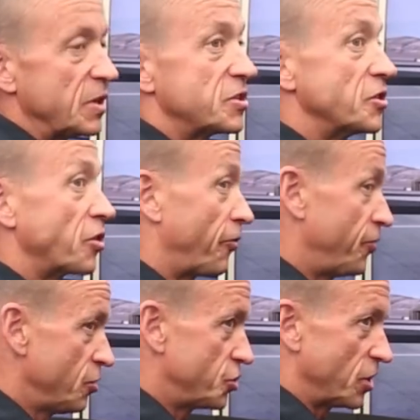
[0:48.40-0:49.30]
Sensor
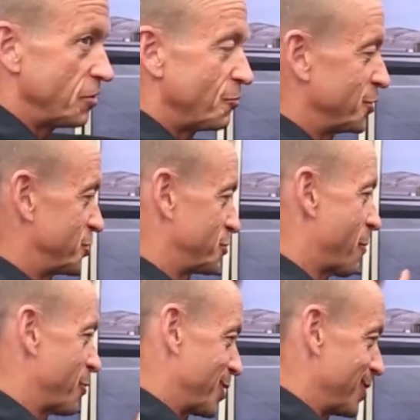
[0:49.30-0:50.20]
fusion, which is
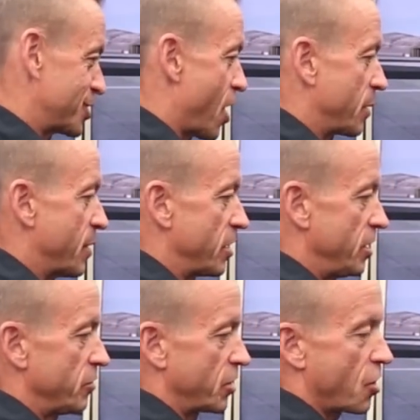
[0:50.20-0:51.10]
what we're going to talk about
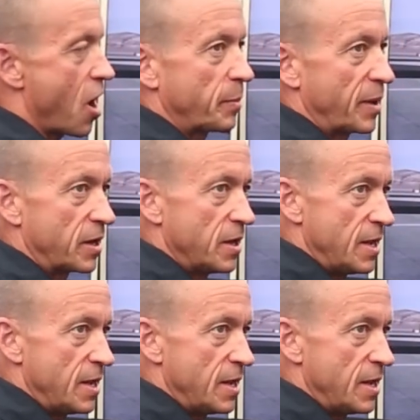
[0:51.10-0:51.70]
here in the cockpit,